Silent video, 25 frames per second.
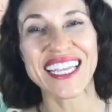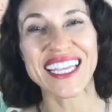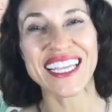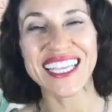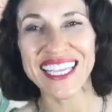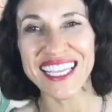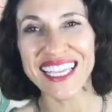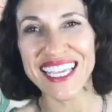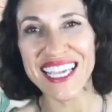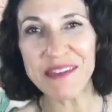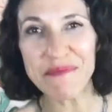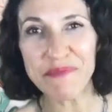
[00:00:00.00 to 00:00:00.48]

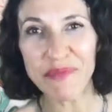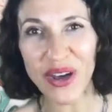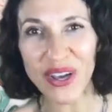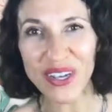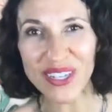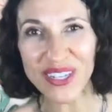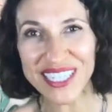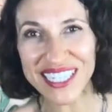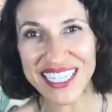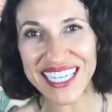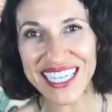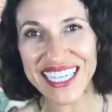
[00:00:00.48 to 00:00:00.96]
keep
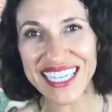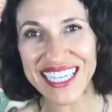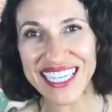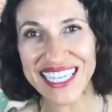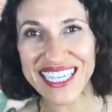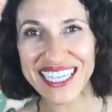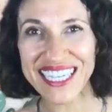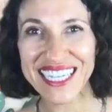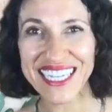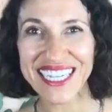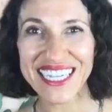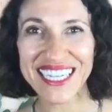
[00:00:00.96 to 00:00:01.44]
pulsing,
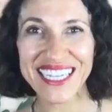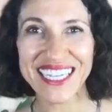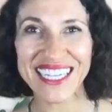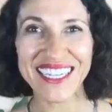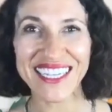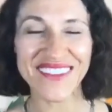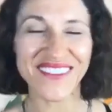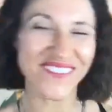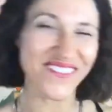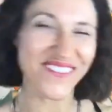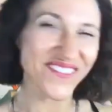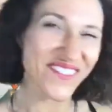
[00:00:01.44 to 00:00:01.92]

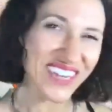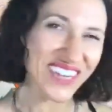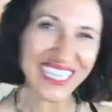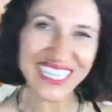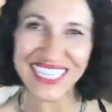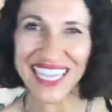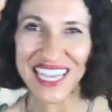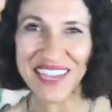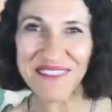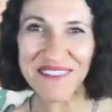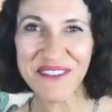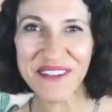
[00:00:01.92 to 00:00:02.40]

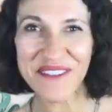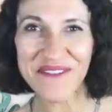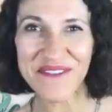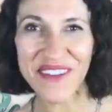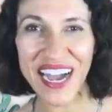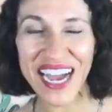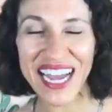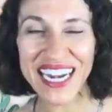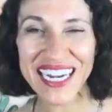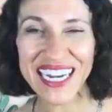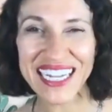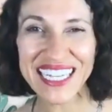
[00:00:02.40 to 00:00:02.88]
reshape your
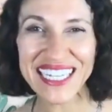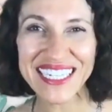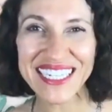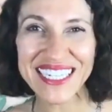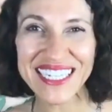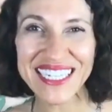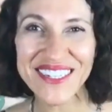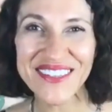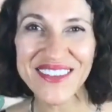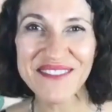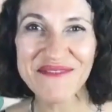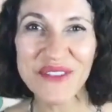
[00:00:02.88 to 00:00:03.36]
body
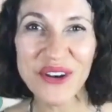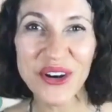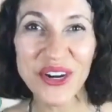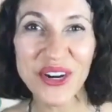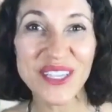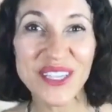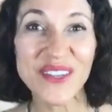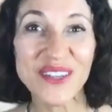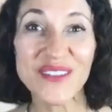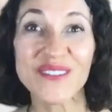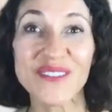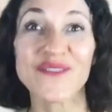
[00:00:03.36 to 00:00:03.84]
into a more
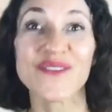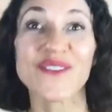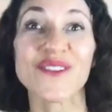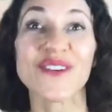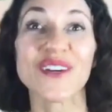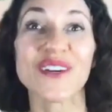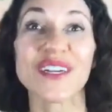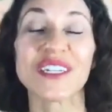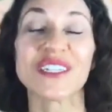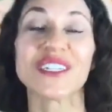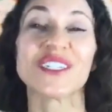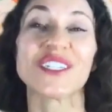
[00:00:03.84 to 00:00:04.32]
youthful,
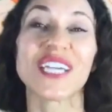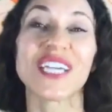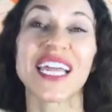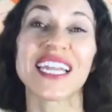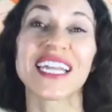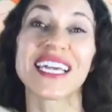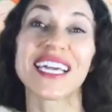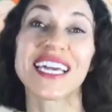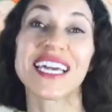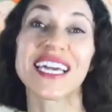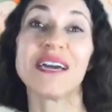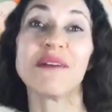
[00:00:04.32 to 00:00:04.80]

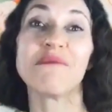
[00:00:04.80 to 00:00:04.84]
energetic,